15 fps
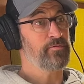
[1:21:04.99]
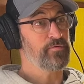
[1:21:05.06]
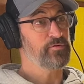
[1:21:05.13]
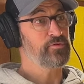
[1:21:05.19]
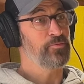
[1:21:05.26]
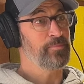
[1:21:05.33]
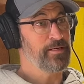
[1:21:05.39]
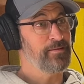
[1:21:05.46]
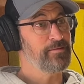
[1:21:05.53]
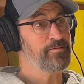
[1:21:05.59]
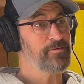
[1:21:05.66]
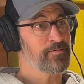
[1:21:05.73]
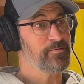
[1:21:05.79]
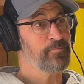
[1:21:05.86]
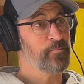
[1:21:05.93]
for two
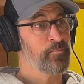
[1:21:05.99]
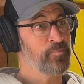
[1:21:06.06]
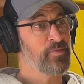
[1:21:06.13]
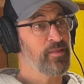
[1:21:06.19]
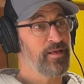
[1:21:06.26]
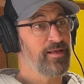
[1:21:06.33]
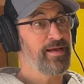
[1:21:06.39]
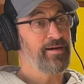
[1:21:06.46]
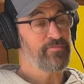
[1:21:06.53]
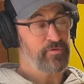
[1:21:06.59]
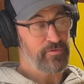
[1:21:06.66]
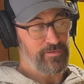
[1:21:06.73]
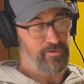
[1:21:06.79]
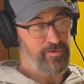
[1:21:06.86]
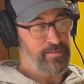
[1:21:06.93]
minutes. After
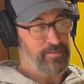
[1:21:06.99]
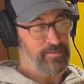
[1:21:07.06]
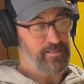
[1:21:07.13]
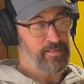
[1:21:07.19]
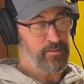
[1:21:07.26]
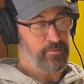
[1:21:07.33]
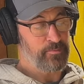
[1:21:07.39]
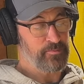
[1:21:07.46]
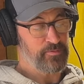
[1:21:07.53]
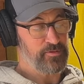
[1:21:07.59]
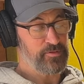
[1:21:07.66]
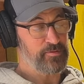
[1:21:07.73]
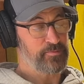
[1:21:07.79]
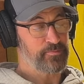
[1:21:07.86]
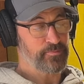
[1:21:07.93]
learning
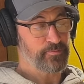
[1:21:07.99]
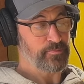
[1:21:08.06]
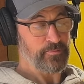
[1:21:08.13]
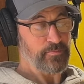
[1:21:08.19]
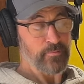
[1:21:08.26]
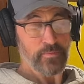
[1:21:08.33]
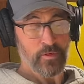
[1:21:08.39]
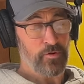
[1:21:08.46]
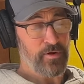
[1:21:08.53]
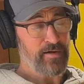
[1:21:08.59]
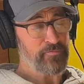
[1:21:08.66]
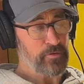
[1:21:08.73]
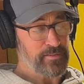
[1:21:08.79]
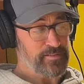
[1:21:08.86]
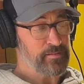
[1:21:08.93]
Tim's,
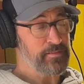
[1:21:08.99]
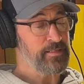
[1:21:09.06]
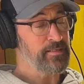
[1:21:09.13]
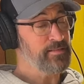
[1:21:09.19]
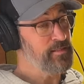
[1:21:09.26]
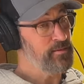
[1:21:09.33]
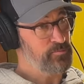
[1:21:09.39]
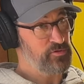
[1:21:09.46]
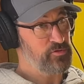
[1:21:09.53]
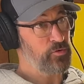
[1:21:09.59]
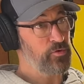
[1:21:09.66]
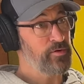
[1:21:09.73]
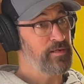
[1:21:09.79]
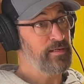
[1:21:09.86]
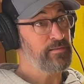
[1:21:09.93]
after listening to Tim's
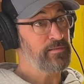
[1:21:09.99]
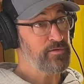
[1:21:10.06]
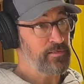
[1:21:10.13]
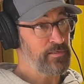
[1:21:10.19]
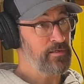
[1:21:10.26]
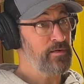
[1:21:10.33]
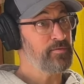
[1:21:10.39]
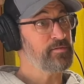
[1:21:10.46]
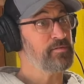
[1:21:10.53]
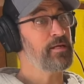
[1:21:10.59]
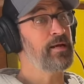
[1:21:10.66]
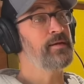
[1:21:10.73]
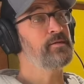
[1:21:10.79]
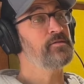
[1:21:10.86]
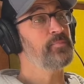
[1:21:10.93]
story and learning all the
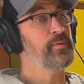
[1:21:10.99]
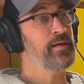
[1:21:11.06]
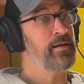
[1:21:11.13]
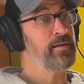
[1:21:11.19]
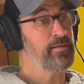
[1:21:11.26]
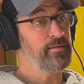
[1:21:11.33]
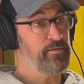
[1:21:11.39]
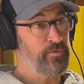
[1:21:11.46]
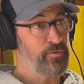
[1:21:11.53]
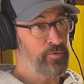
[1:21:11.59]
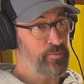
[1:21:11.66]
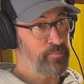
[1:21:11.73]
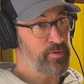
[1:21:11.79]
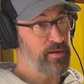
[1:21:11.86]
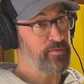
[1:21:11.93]
science behind it, doing
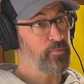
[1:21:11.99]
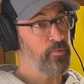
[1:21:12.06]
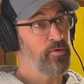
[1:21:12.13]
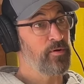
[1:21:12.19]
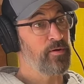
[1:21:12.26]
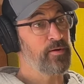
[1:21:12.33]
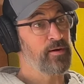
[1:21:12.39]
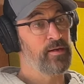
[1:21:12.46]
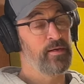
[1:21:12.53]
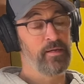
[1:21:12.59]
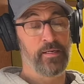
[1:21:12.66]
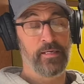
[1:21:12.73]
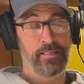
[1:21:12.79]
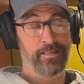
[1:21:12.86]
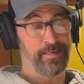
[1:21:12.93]
the breath work,
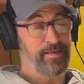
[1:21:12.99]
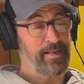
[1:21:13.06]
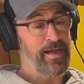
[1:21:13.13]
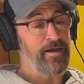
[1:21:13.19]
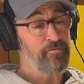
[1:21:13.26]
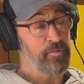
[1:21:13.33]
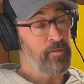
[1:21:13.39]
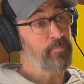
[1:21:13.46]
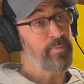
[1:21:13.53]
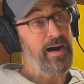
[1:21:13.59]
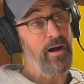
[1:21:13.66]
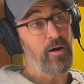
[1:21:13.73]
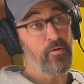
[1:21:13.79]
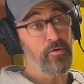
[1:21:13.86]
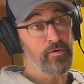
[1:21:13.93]
and having the
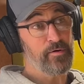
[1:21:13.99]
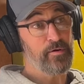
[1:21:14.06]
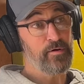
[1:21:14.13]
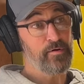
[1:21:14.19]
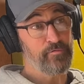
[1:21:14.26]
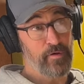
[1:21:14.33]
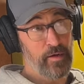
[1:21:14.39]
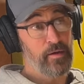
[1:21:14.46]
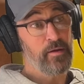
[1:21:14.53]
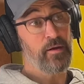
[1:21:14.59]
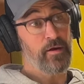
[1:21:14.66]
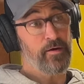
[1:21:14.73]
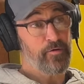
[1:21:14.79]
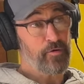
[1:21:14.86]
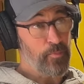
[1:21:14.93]
power of
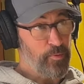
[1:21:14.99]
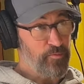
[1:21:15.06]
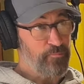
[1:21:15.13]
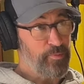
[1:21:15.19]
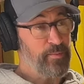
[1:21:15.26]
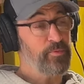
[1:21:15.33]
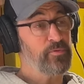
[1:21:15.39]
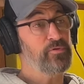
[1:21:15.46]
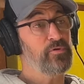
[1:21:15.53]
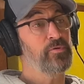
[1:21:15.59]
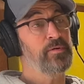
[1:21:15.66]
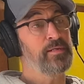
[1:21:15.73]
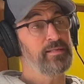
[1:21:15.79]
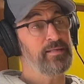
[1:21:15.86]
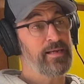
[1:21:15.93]
a group of people
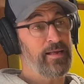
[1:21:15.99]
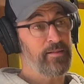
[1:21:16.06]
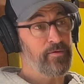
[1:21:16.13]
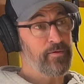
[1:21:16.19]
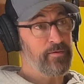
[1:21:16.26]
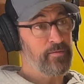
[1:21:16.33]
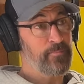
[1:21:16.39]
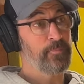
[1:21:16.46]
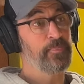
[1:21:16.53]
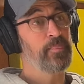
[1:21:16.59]
doing it together,